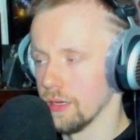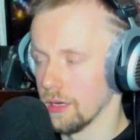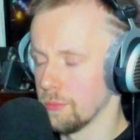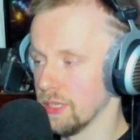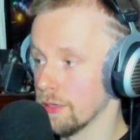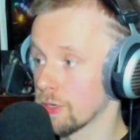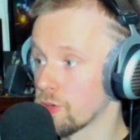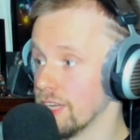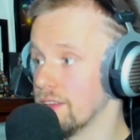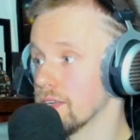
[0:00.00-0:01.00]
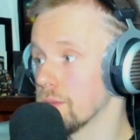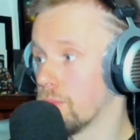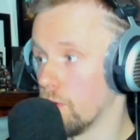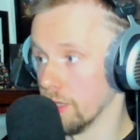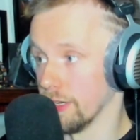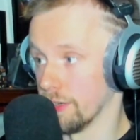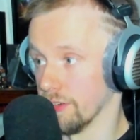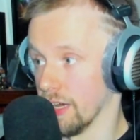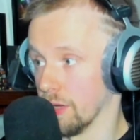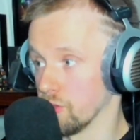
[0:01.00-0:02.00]
I've been creating a poll here
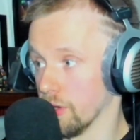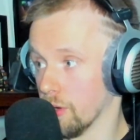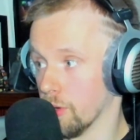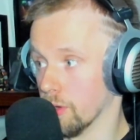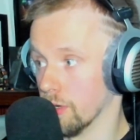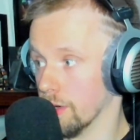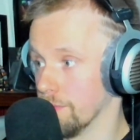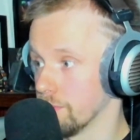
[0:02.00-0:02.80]
now, so